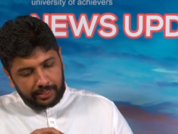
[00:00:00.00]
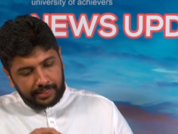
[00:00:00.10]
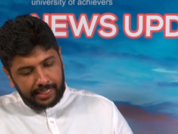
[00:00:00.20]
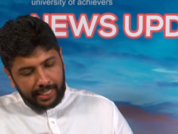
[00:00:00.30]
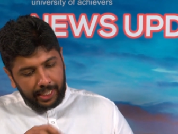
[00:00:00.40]

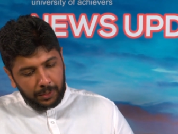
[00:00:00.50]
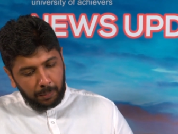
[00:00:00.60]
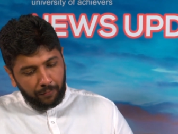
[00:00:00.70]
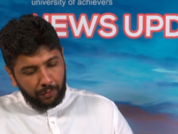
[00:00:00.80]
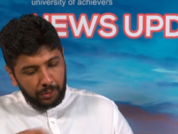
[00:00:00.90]

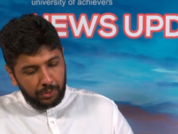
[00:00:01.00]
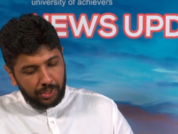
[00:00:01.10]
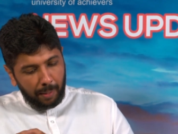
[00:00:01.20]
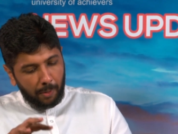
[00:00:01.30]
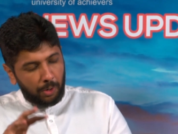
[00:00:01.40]
Seconds before you
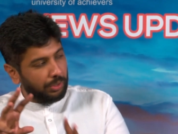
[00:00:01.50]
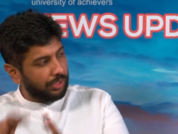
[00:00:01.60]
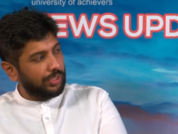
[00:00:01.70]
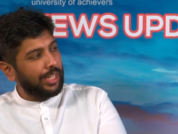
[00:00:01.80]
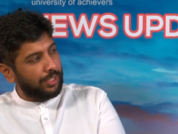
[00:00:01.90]
step onto
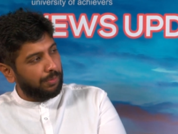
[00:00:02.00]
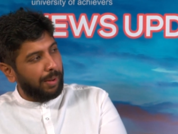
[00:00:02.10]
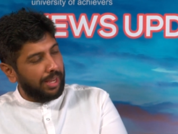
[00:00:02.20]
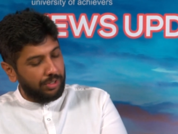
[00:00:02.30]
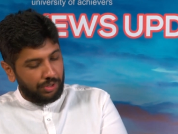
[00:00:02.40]
the stage
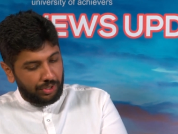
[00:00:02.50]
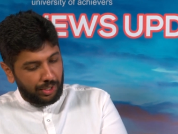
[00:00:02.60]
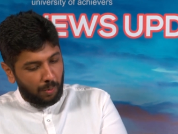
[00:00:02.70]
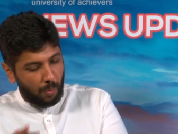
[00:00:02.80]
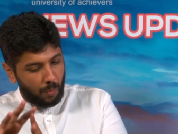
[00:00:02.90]
of
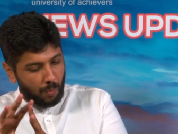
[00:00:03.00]
pageantry.